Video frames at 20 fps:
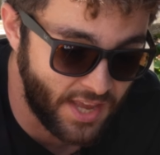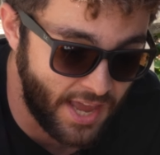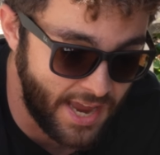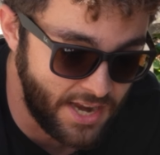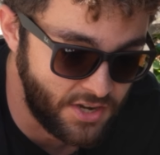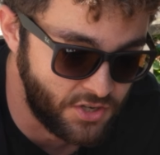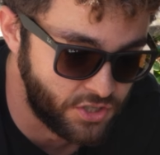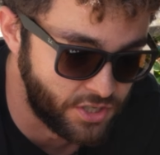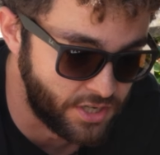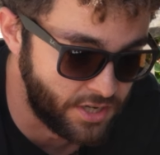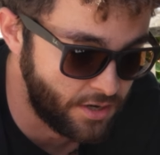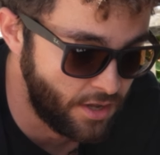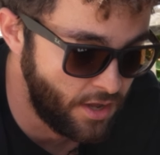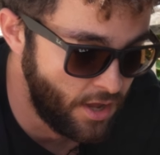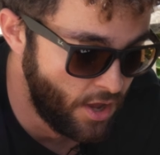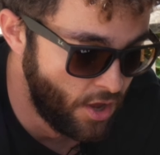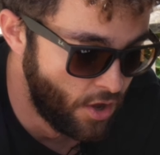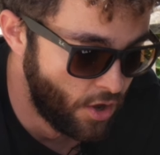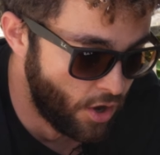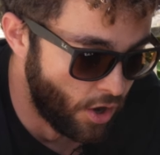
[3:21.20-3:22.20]
engine
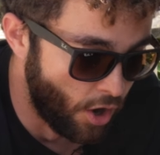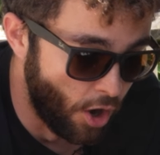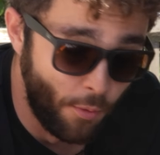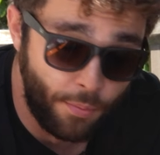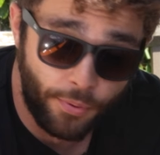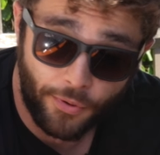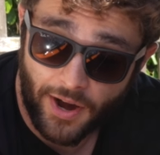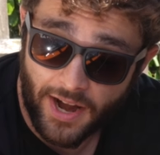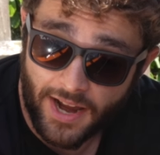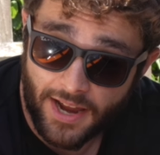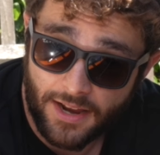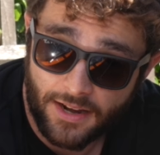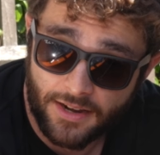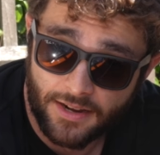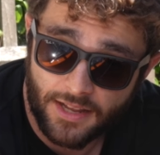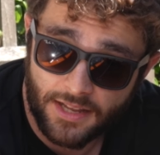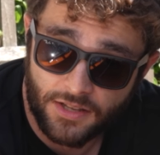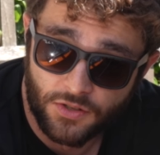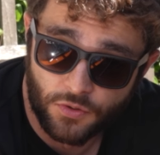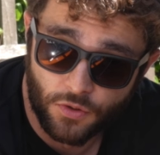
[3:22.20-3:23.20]

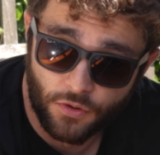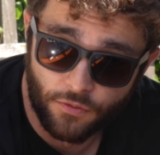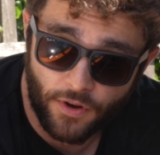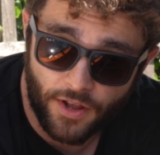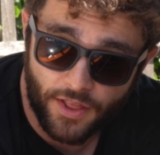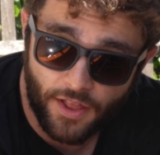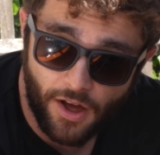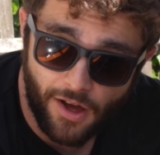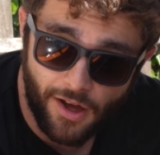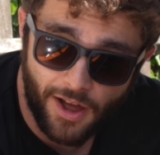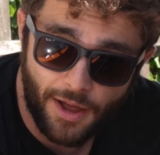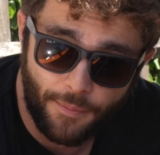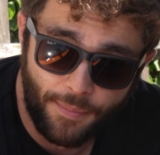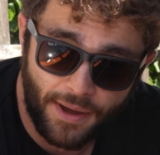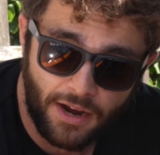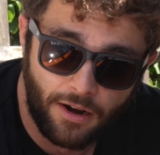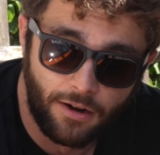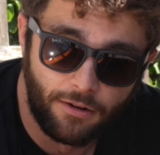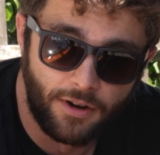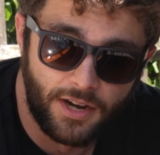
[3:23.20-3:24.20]
operating in sort of like the higher
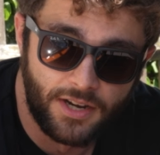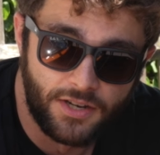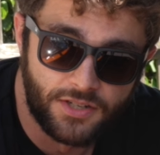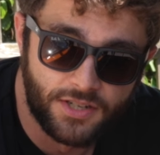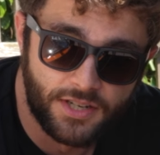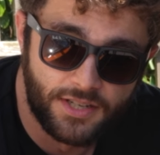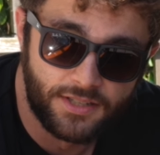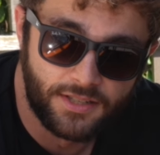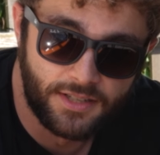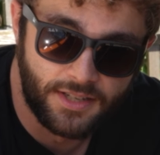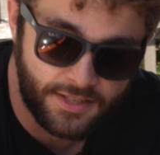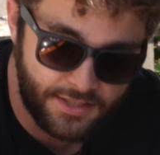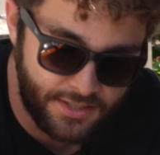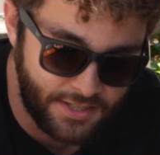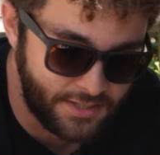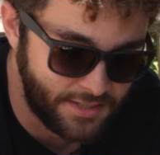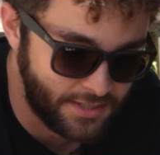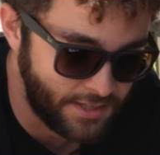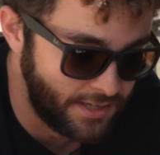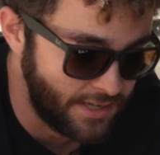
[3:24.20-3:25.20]
power ranges
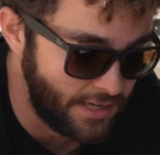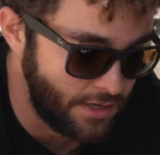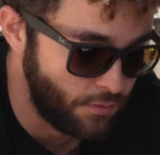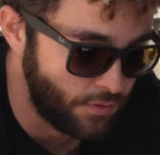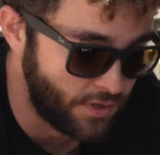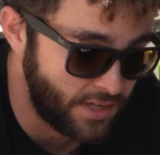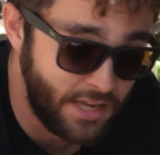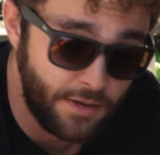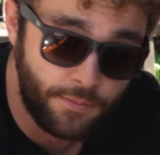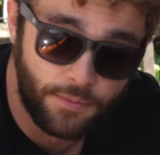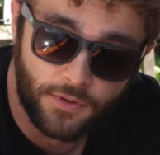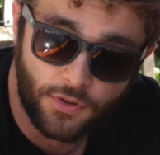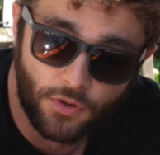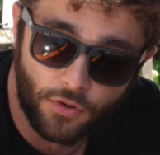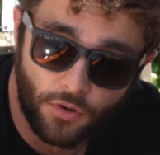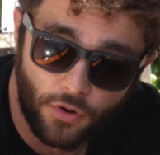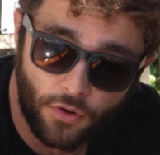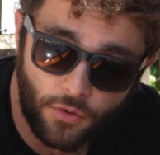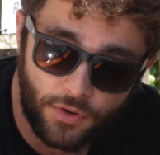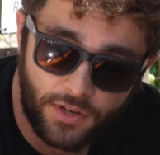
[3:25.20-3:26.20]
consistently. We're keeping
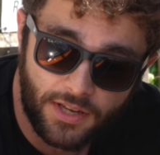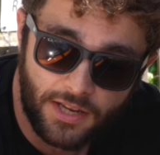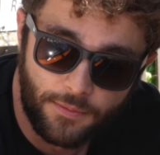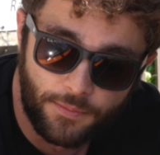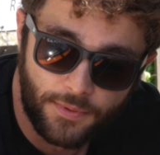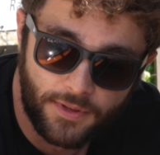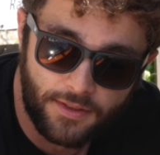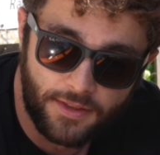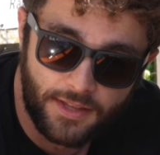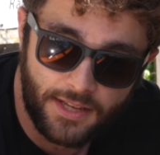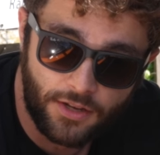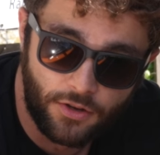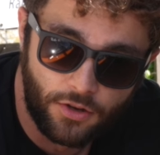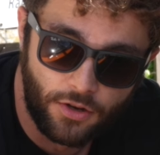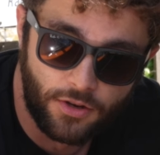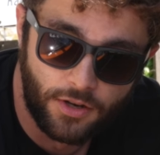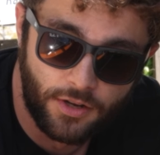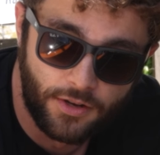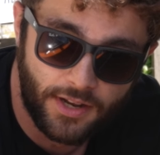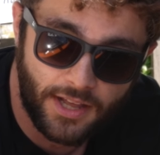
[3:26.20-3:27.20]
the
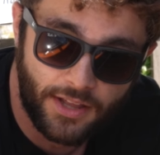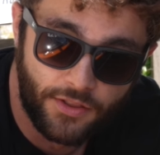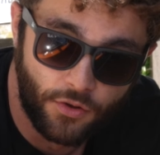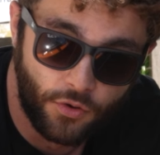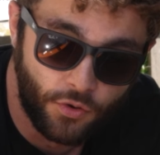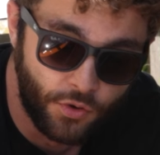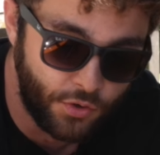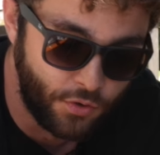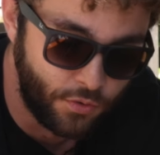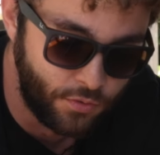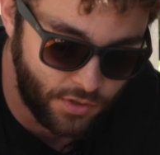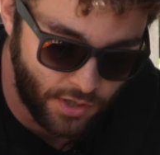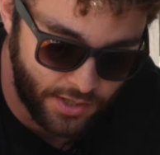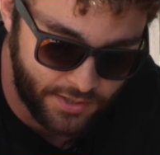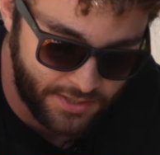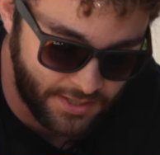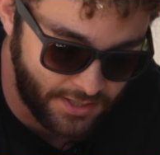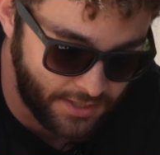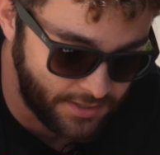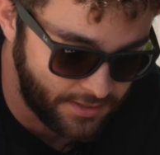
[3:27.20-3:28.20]
coolant and the oil
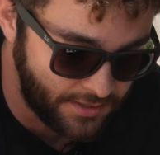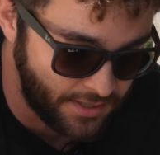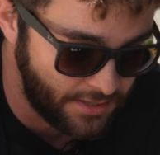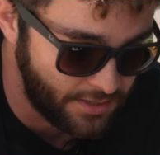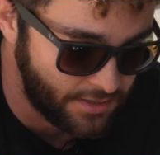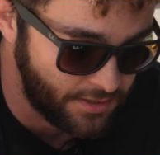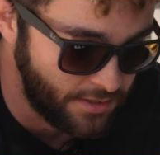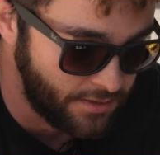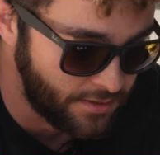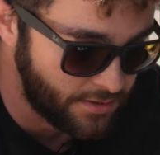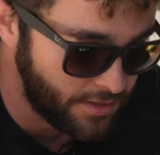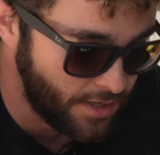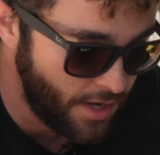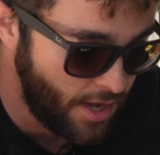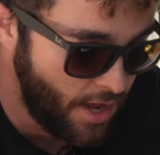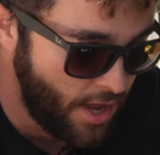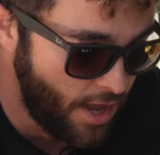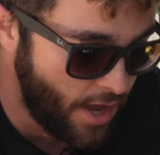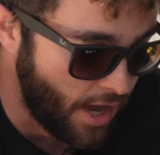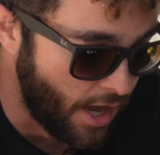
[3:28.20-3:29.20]
nice and consistent.
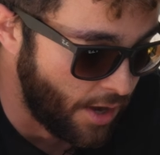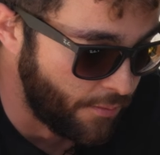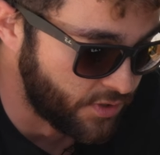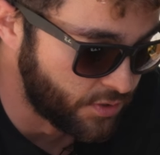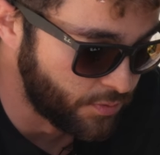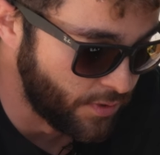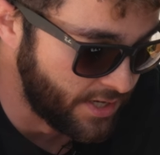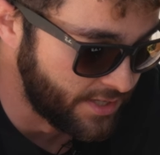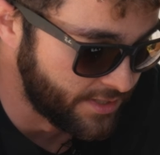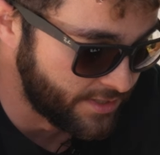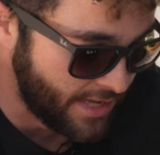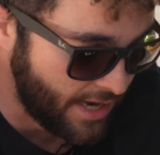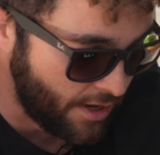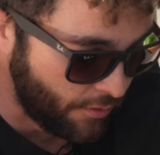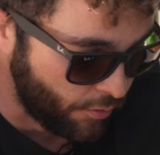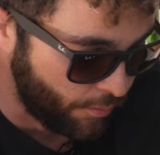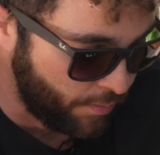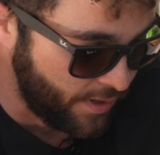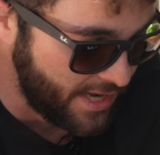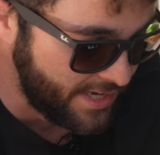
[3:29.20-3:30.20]
As well as that,
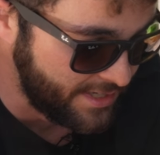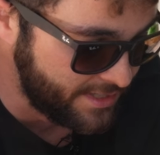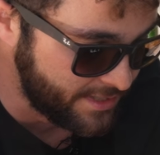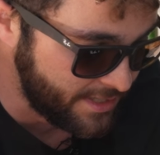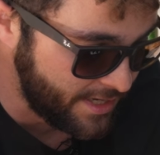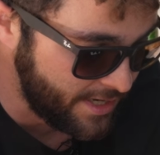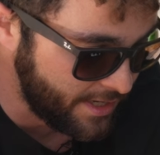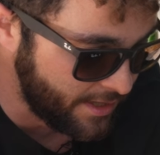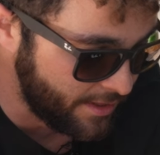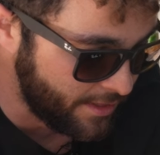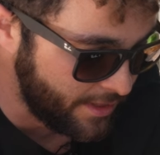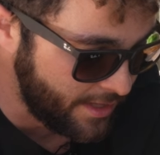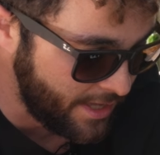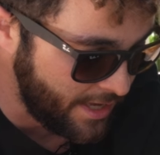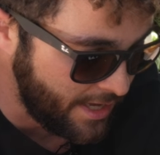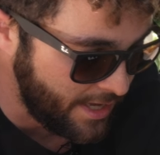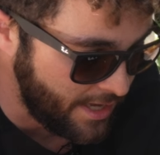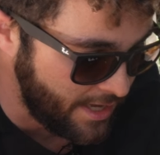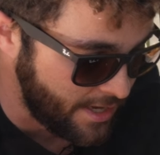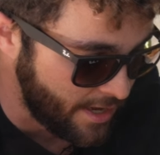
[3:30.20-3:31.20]
replacing
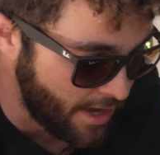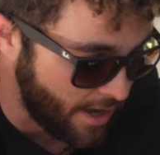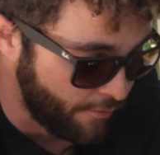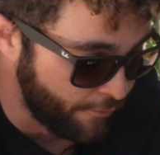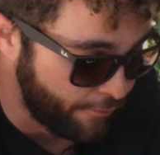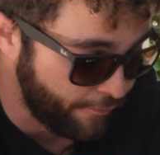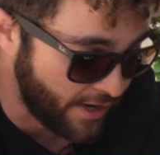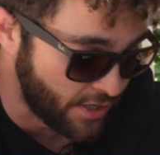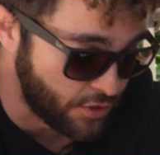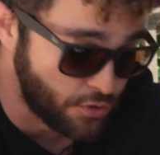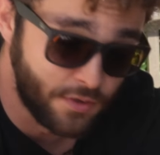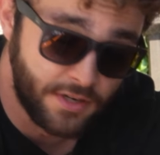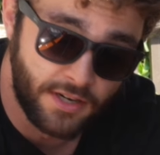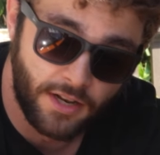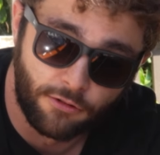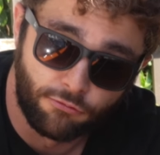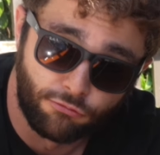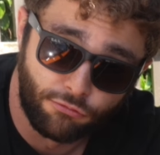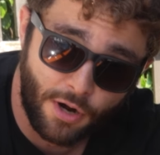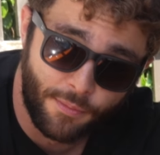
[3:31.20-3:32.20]
the factory
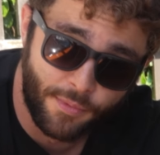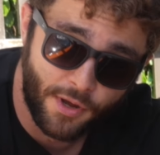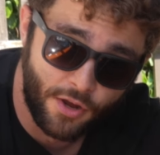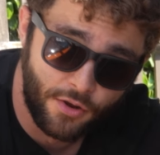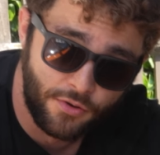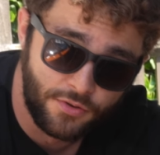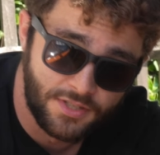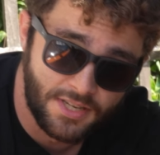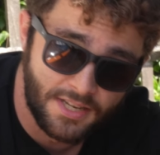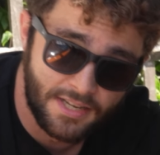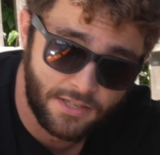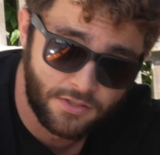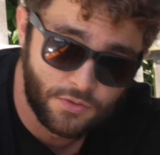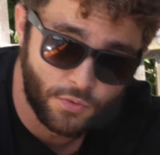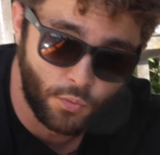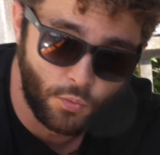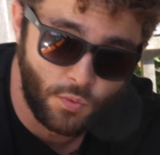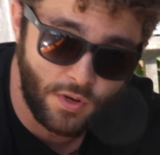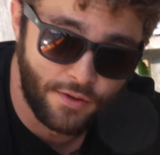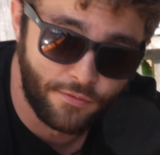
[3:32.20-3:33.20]
like rubber hoses
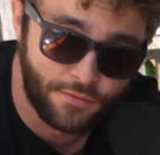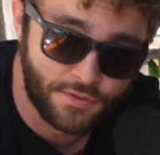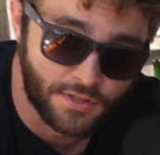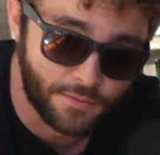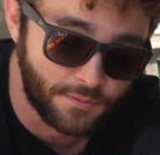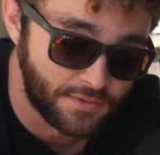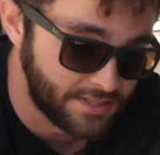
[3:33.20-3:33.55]
with some